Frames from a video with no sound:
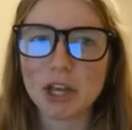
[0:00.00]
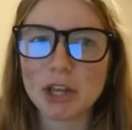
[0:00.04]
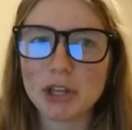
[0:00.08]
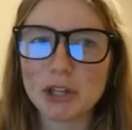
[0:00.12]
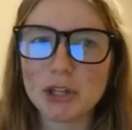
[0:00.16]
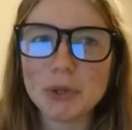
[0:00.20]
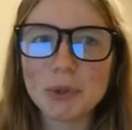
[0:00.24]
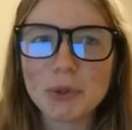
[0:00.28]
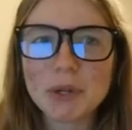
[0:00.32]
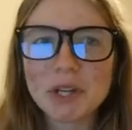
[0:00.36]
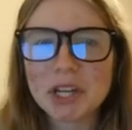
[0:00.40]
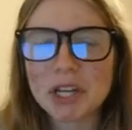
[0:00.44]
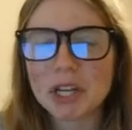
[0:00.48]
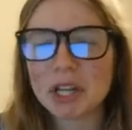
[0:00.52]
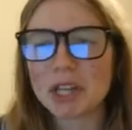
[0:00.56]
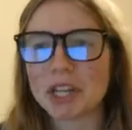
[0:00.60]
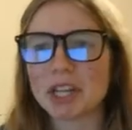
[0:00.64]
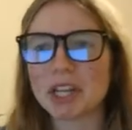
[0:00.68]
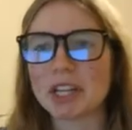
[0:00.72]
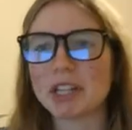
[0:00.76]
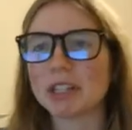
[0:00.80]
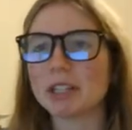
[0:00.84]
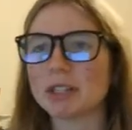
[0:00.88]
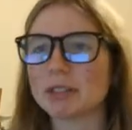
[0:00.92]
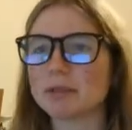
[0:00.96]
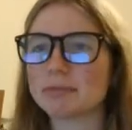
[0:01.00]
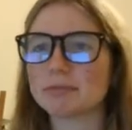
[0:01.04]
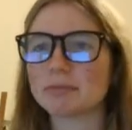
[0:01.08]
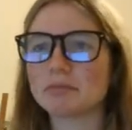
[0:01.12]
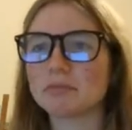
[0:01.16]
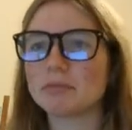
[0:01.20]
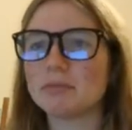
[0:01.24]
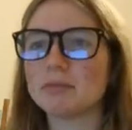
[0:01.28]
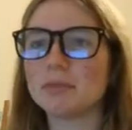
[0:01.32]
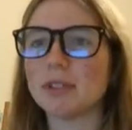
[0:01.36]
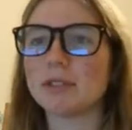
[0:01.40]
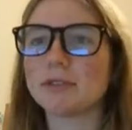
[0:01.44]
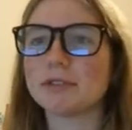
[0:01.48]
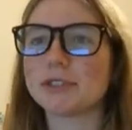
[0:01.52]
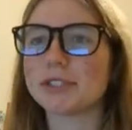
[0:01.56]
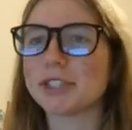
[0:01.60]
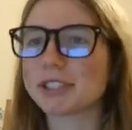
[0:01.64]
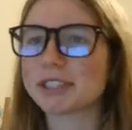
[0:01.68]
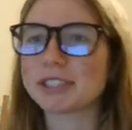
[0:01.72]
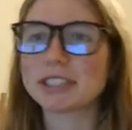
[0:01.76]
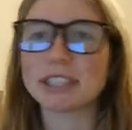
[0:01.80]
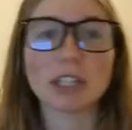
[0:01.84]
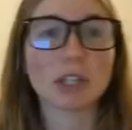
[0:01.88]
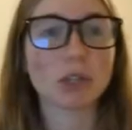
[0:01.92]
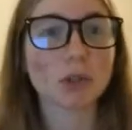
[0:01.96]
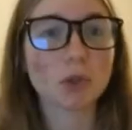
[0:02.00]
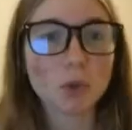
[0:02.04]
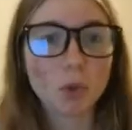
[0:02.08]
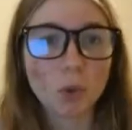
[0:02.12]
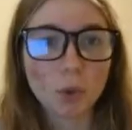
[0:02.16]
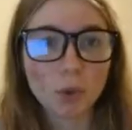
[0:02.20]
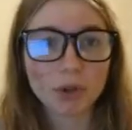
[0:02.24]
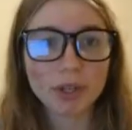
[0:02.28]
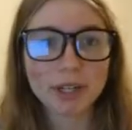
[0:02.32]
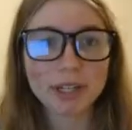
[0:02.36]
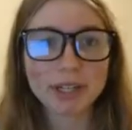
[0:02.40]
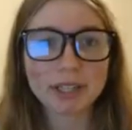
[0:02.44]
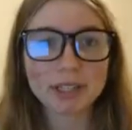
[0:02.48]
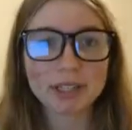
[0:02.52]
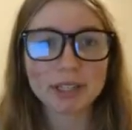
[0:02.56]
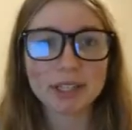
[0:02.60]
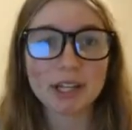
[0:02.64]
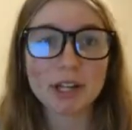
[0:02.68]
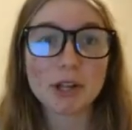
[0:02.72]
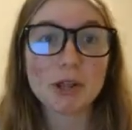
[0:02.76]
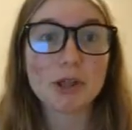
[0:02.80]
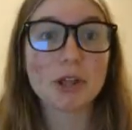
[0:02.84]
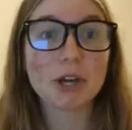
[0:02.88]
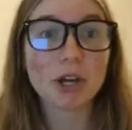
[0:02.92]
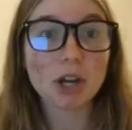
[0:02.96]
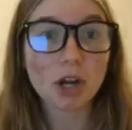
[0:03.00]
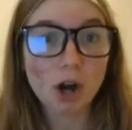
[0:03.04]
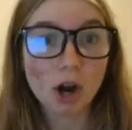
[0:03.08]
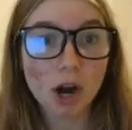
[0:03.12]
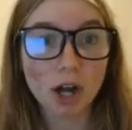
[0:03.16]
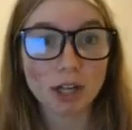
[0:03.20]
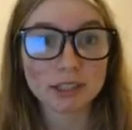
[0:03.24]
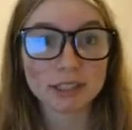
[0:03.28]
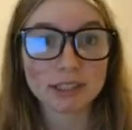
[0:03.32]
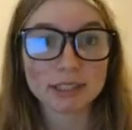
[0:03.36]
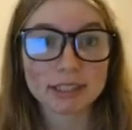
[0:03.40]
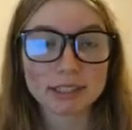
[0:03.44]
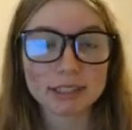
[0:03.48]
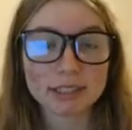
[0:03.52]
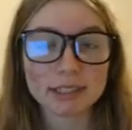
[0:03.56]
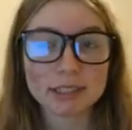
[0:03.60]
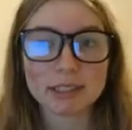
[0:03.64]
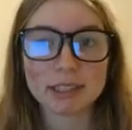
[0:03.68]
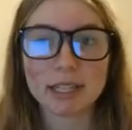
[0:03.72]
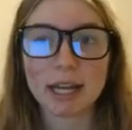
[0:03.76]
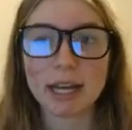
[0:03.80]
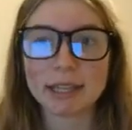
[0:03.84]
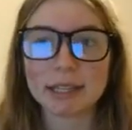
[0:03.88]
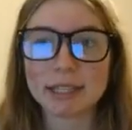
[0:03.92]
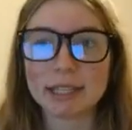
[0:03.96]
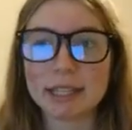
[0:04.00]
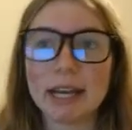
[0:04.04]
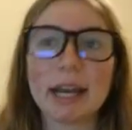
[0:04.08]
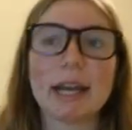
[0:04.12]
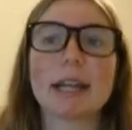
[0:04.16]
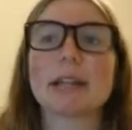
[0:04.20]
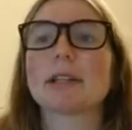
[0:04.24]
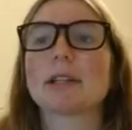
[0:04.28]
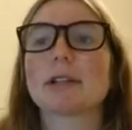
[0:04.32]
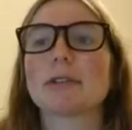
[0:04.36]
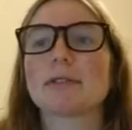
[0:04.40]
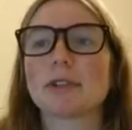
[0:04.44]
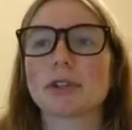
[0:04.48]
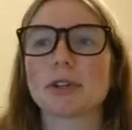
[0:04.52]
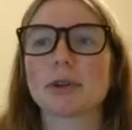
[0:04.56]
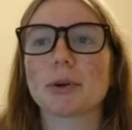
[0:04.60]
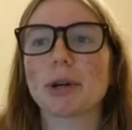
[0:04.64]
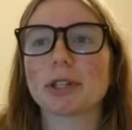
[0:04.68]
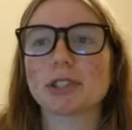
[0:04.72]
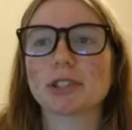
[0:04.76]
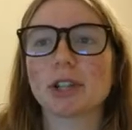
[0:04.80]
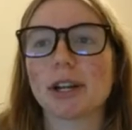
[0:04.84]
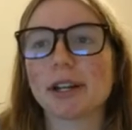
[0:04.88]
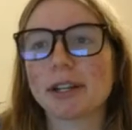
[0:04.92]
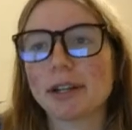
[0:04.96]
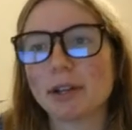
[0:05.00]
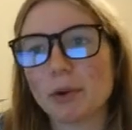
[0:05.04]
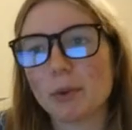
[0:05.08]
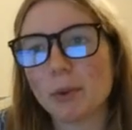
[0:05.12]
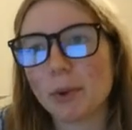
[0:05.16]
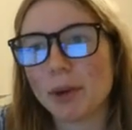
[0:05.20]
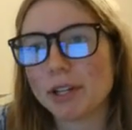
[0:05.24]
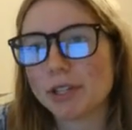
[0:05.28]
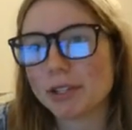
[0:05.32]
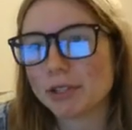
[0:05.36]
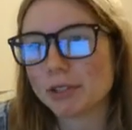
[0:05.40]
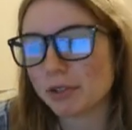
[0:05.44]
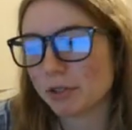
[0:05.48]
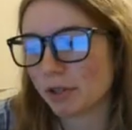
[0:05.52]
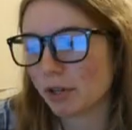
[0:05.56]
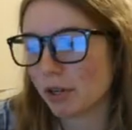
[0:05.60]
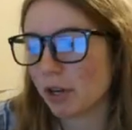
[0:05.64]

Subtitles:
you can think of just ignoring the constant at the end of your quadratic equation.